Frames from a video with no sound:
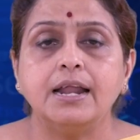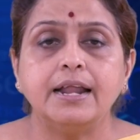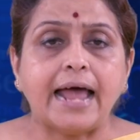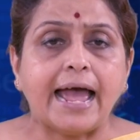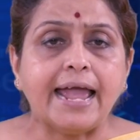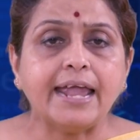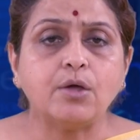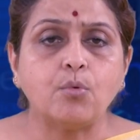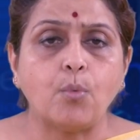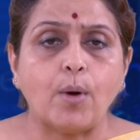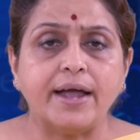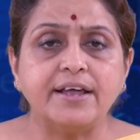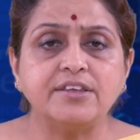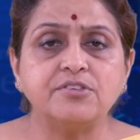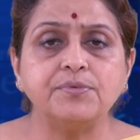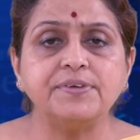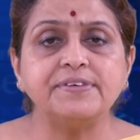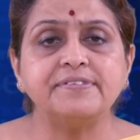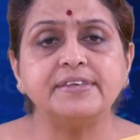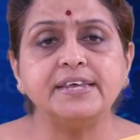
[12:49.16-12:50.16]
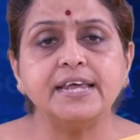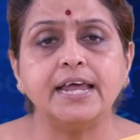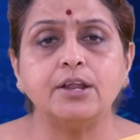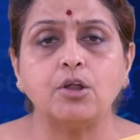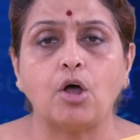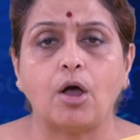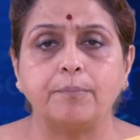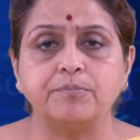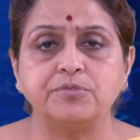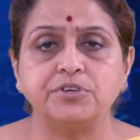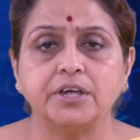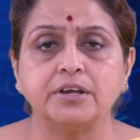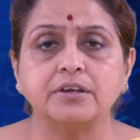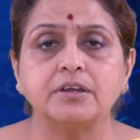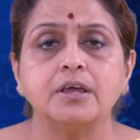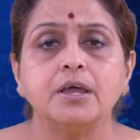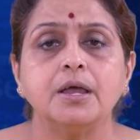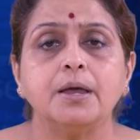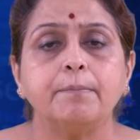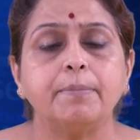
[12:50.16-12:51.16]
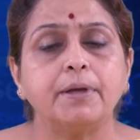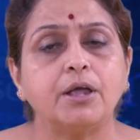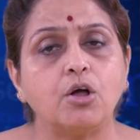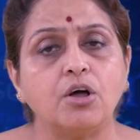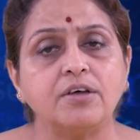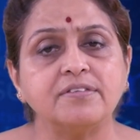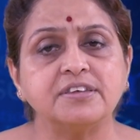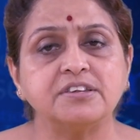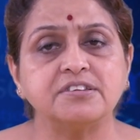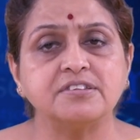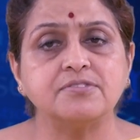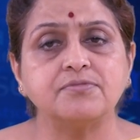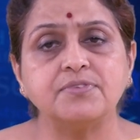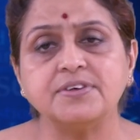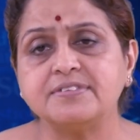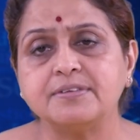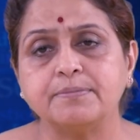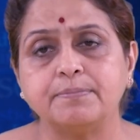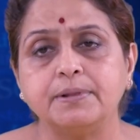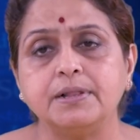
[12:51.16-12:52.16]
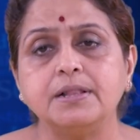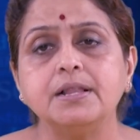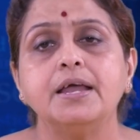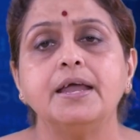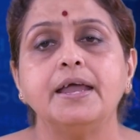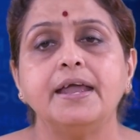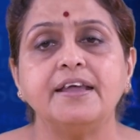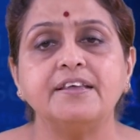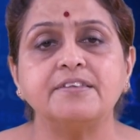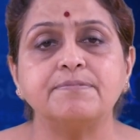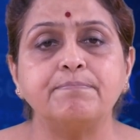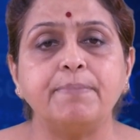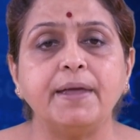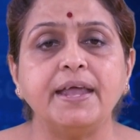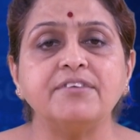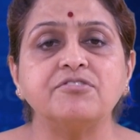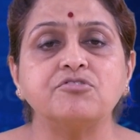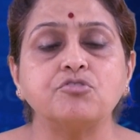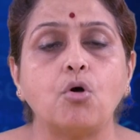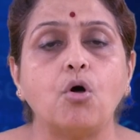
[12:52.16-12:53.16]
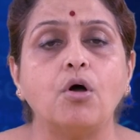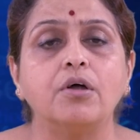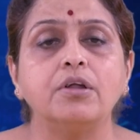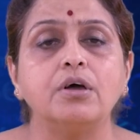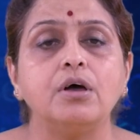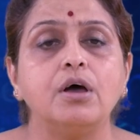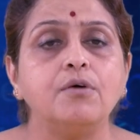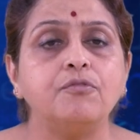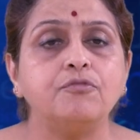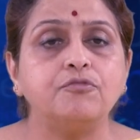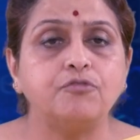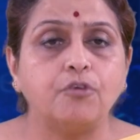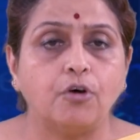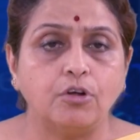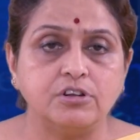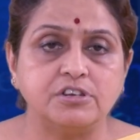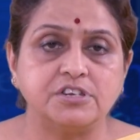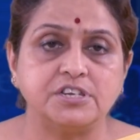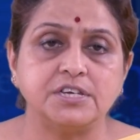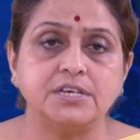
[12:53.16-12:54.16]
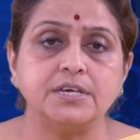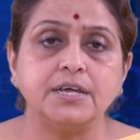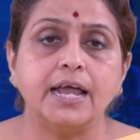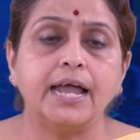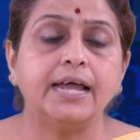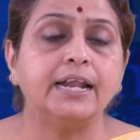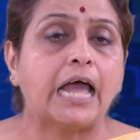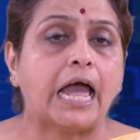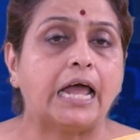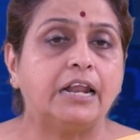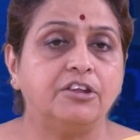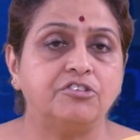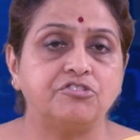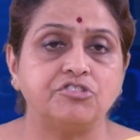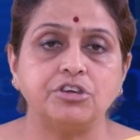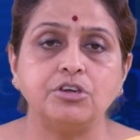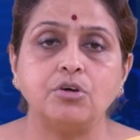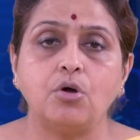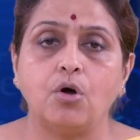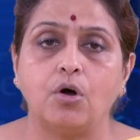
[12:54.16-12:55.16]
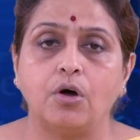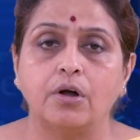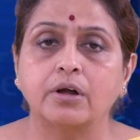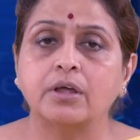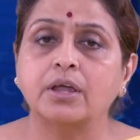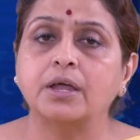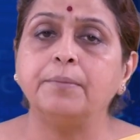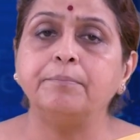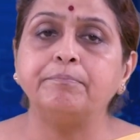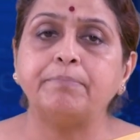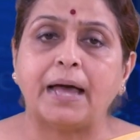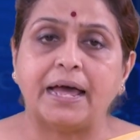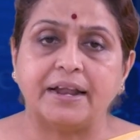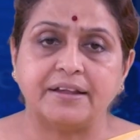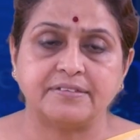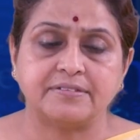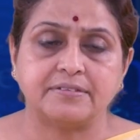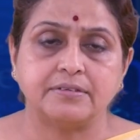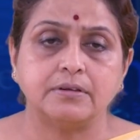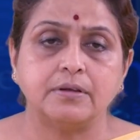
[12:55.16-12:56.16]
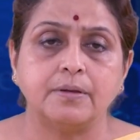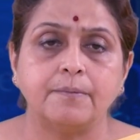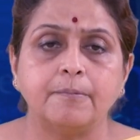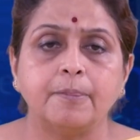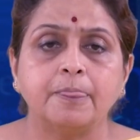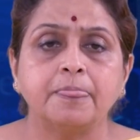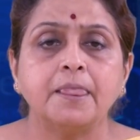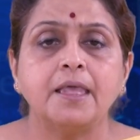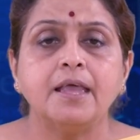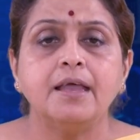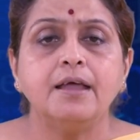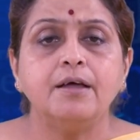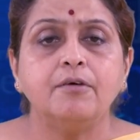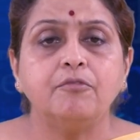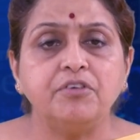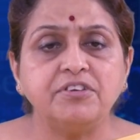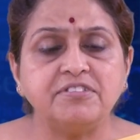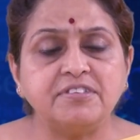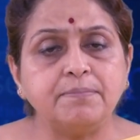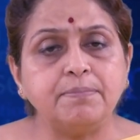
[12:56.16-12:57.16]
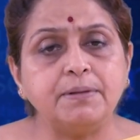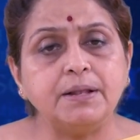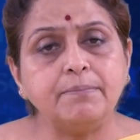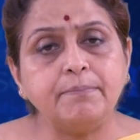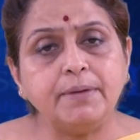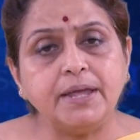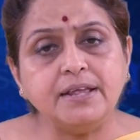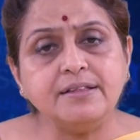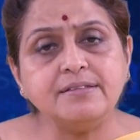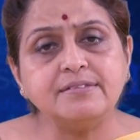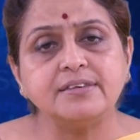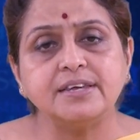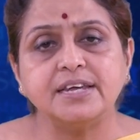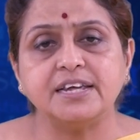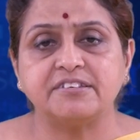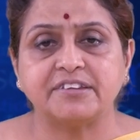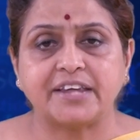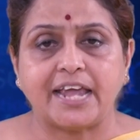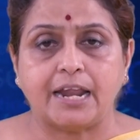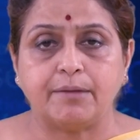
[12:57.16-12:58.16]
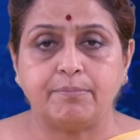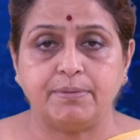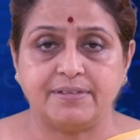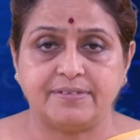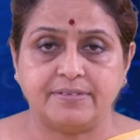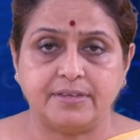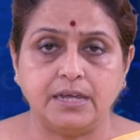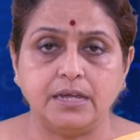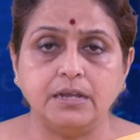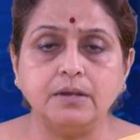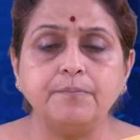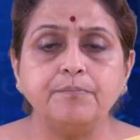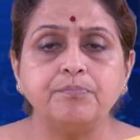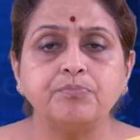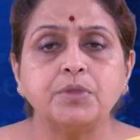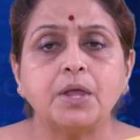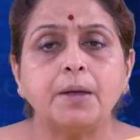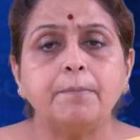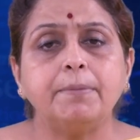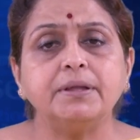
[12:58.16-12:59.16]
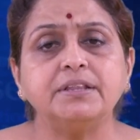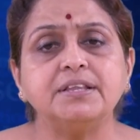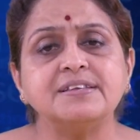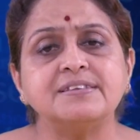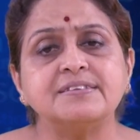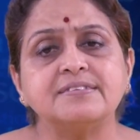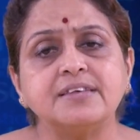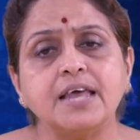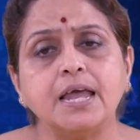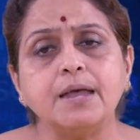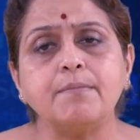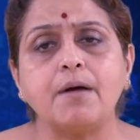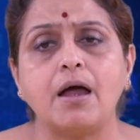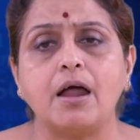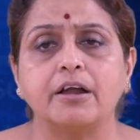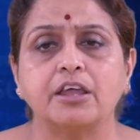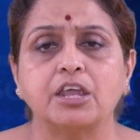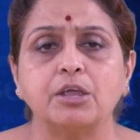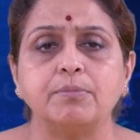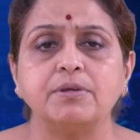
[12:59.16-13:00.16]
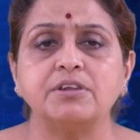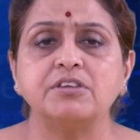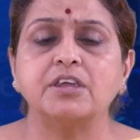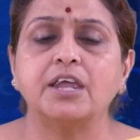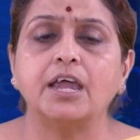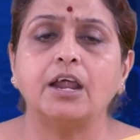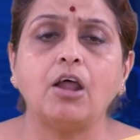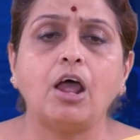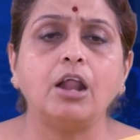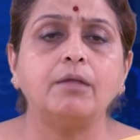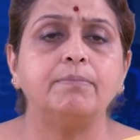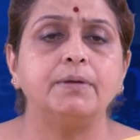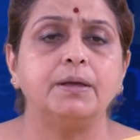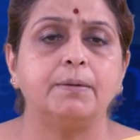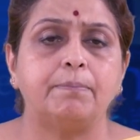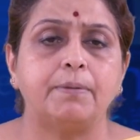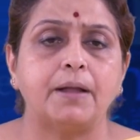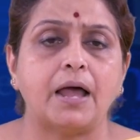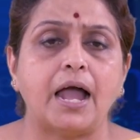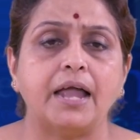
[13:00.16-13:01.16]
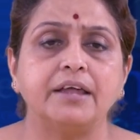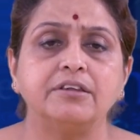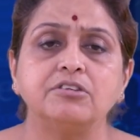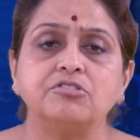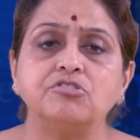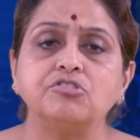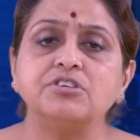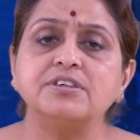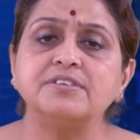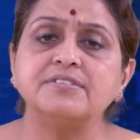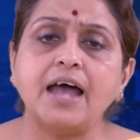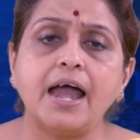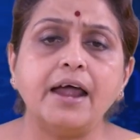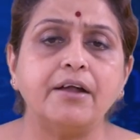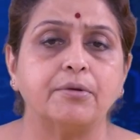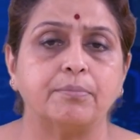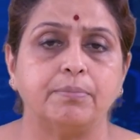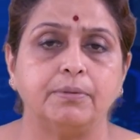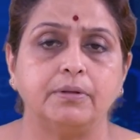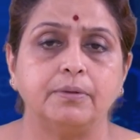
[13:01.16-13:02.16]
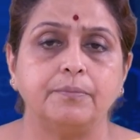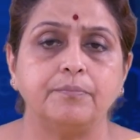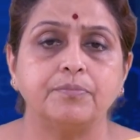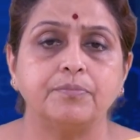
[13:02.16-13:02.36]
Likewise, we see an object because it is visible is based on a faulty analogy or comparison. Visible means it can be seen, but the same argument cannot be applied to desirable.